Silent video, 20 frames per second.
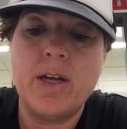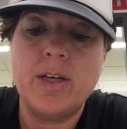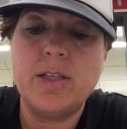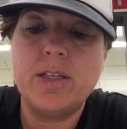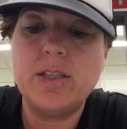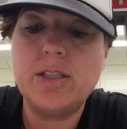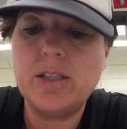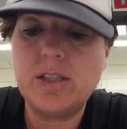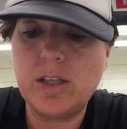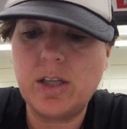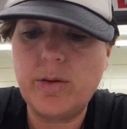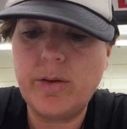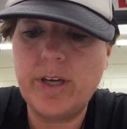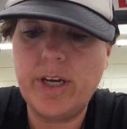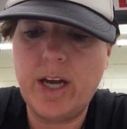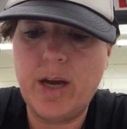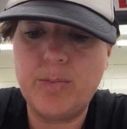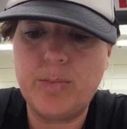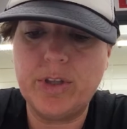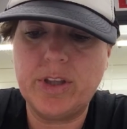To slow it
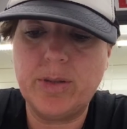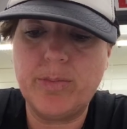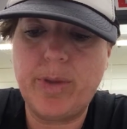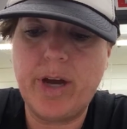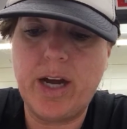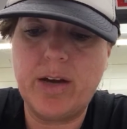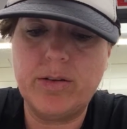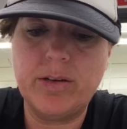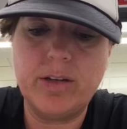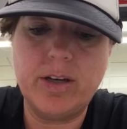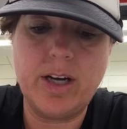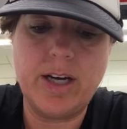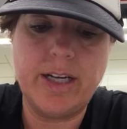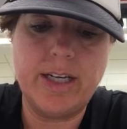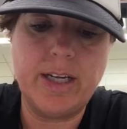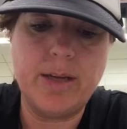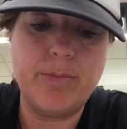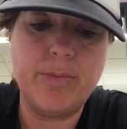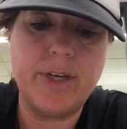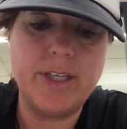up with the power on,
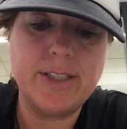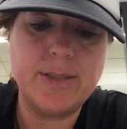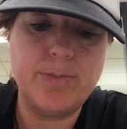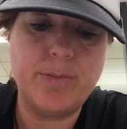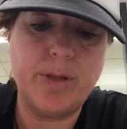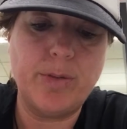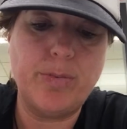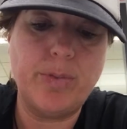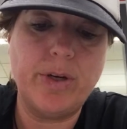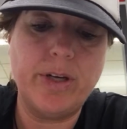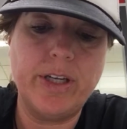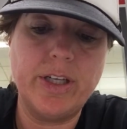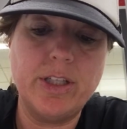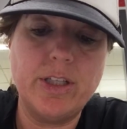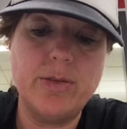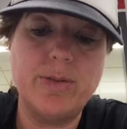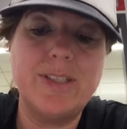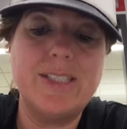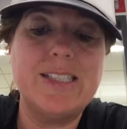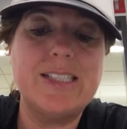it must be put
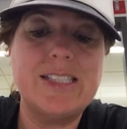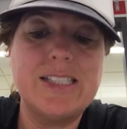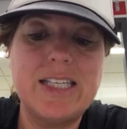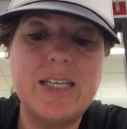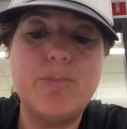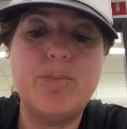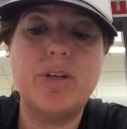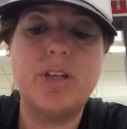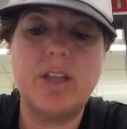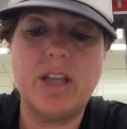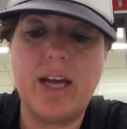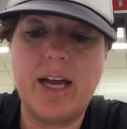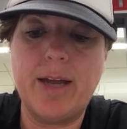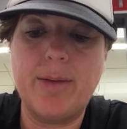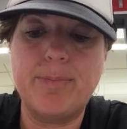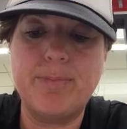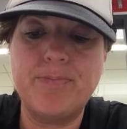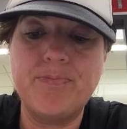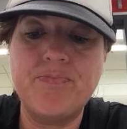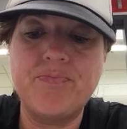into a steep
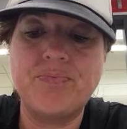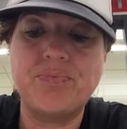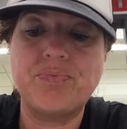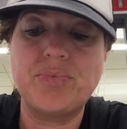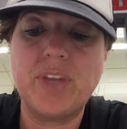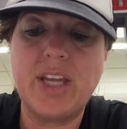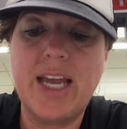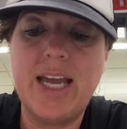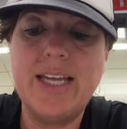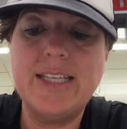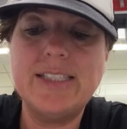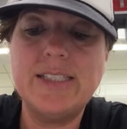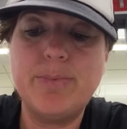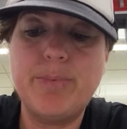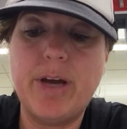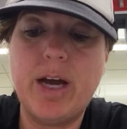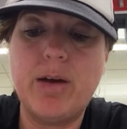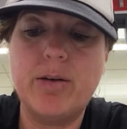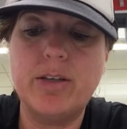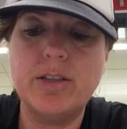climb. Hence, a
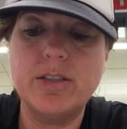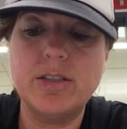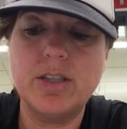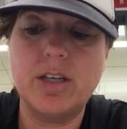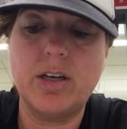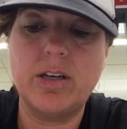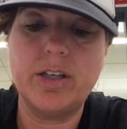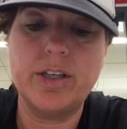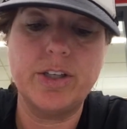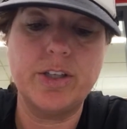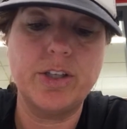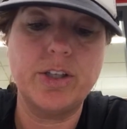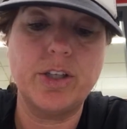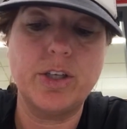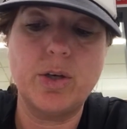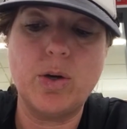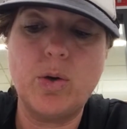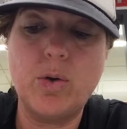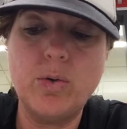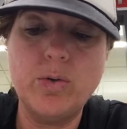power stall can
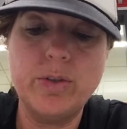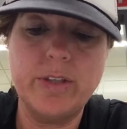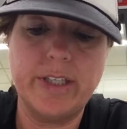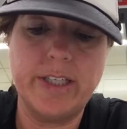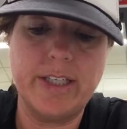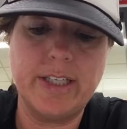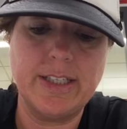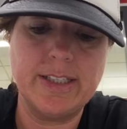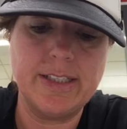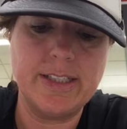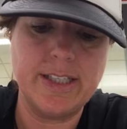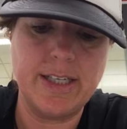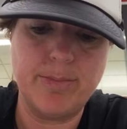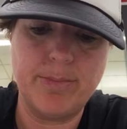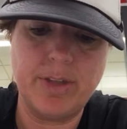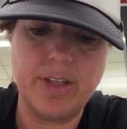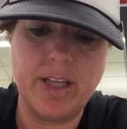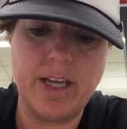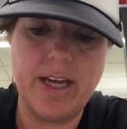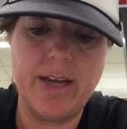occur only in a
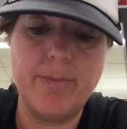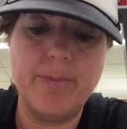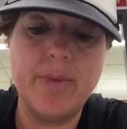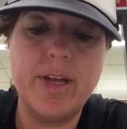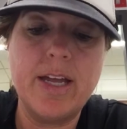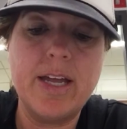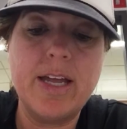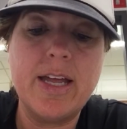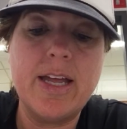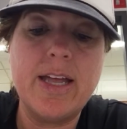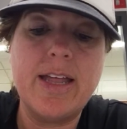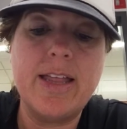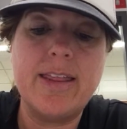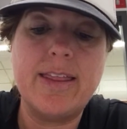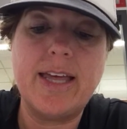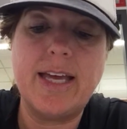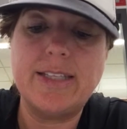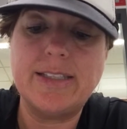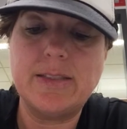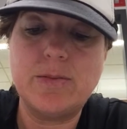steep climb.
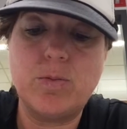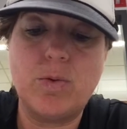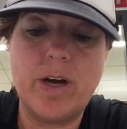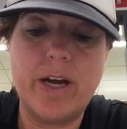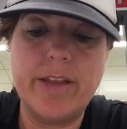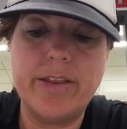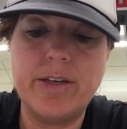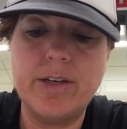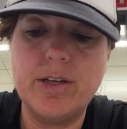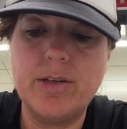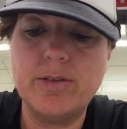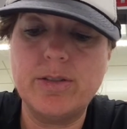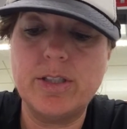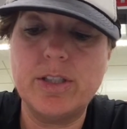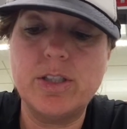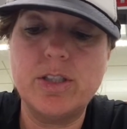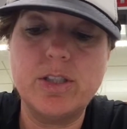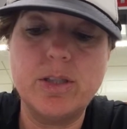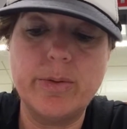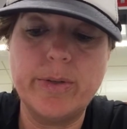That's why the nose is
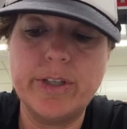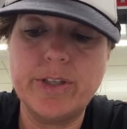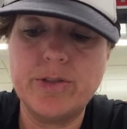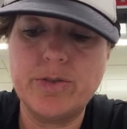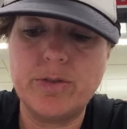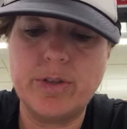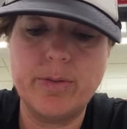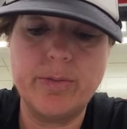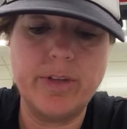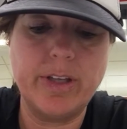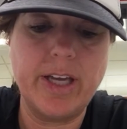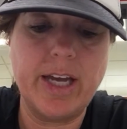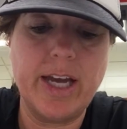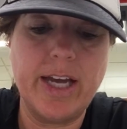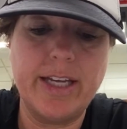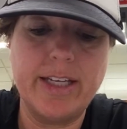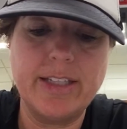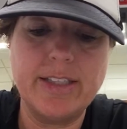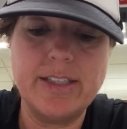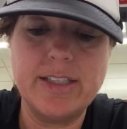so extremely
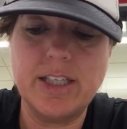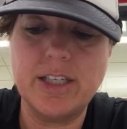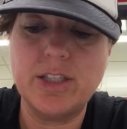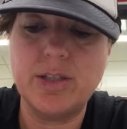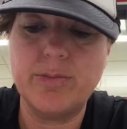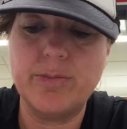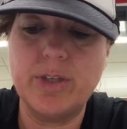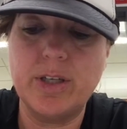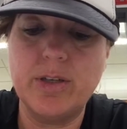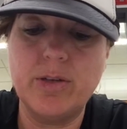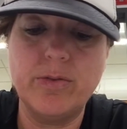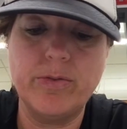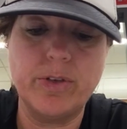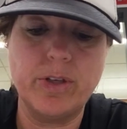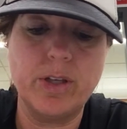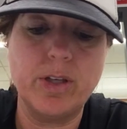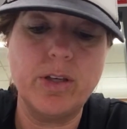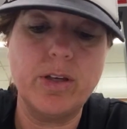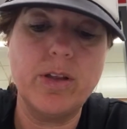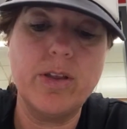high in such a
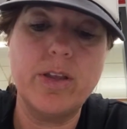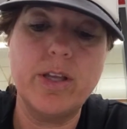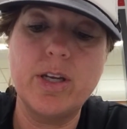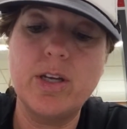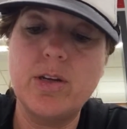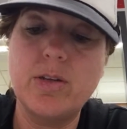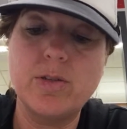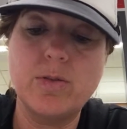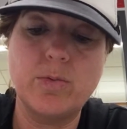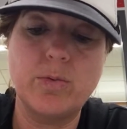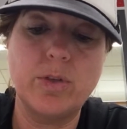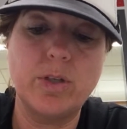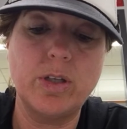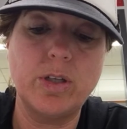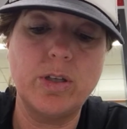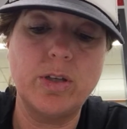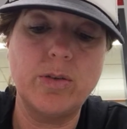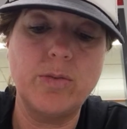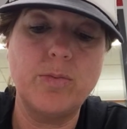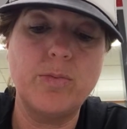maneuver. The nose
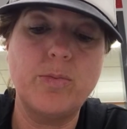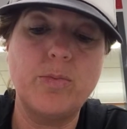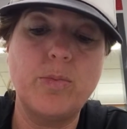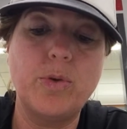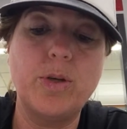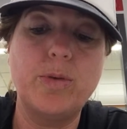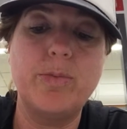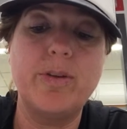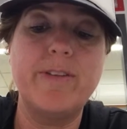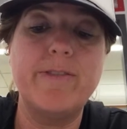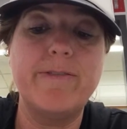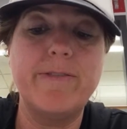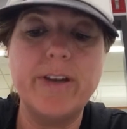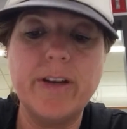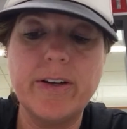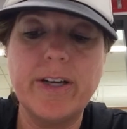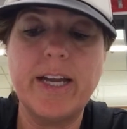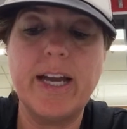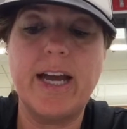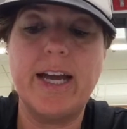would be
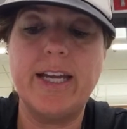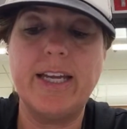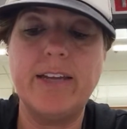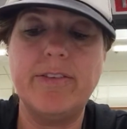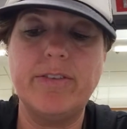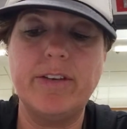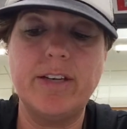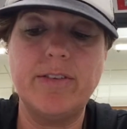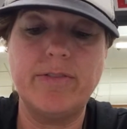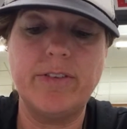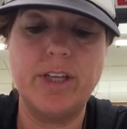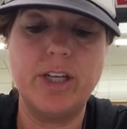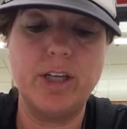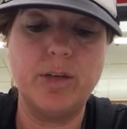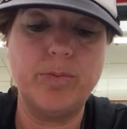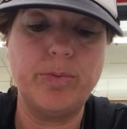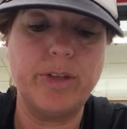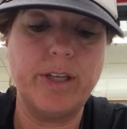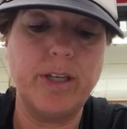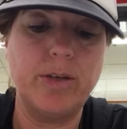very high even if the
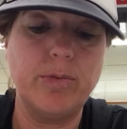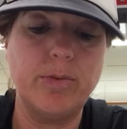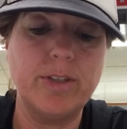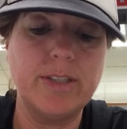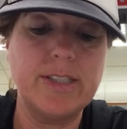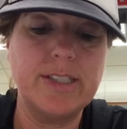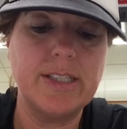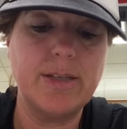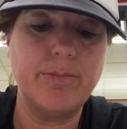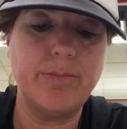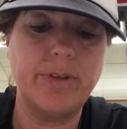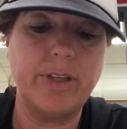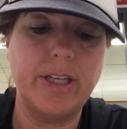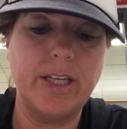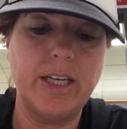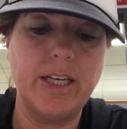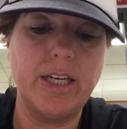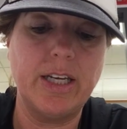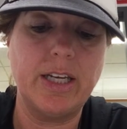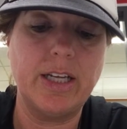airplane were
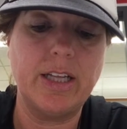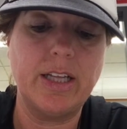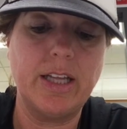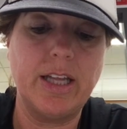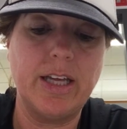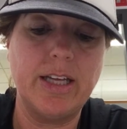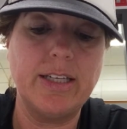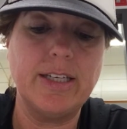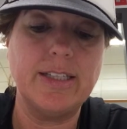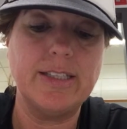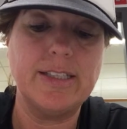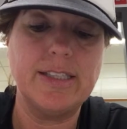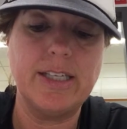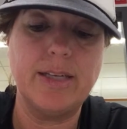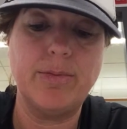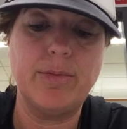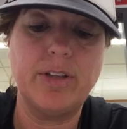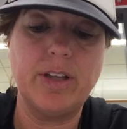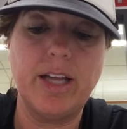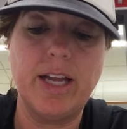simply in a
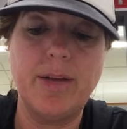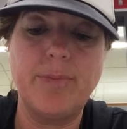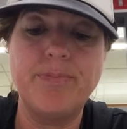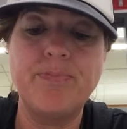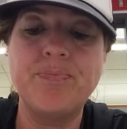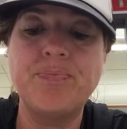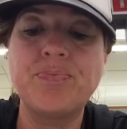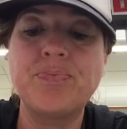steep climb.